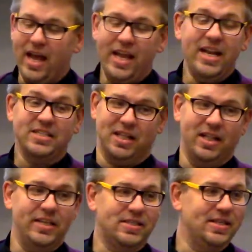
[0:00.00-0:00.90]
he doesn't
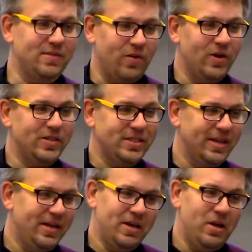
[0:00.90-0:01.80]
list this verse,
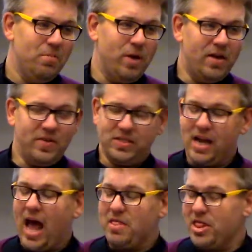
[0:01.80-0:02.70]
but if he's
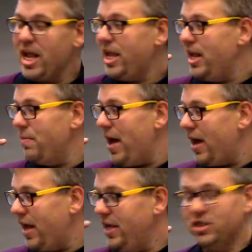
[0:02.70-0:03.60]
not thinking
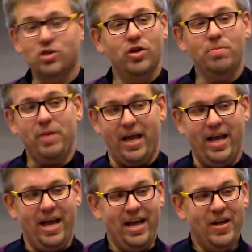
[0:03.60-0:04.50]
about it, he should
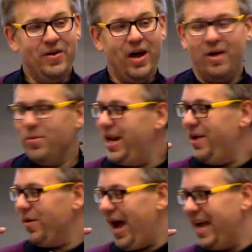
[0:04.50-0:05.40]
be when
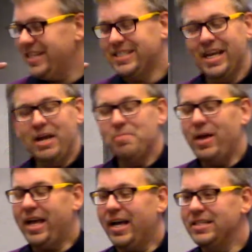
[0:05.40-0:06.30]
he writes,
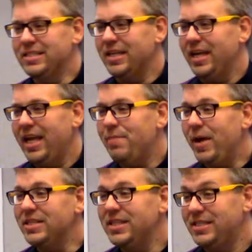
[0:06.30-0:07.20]
because he
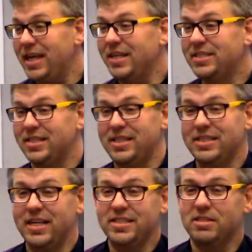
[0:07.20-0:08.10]
basically says this. He
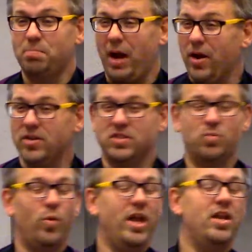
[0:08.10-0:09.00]
says, as
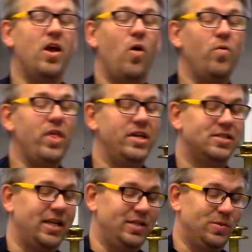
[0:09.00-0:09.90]
parents, we know
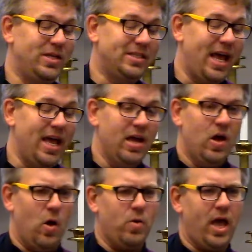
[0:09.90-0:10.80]
these things. We
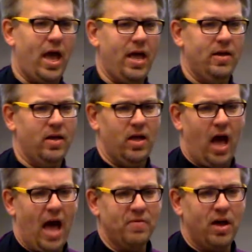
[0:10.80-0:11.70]
say, okay,
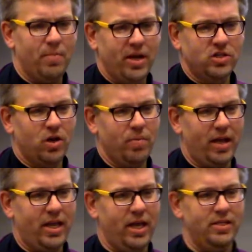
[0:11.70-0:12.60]
I've got to make sure
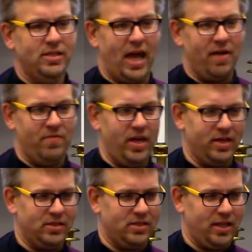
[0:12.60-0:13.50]
my kids have
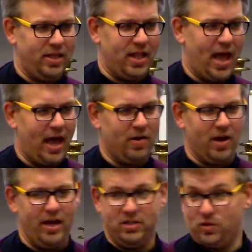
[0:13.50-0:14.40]
this and that,
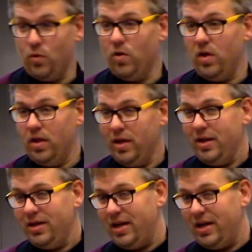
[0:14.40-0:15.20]
right? School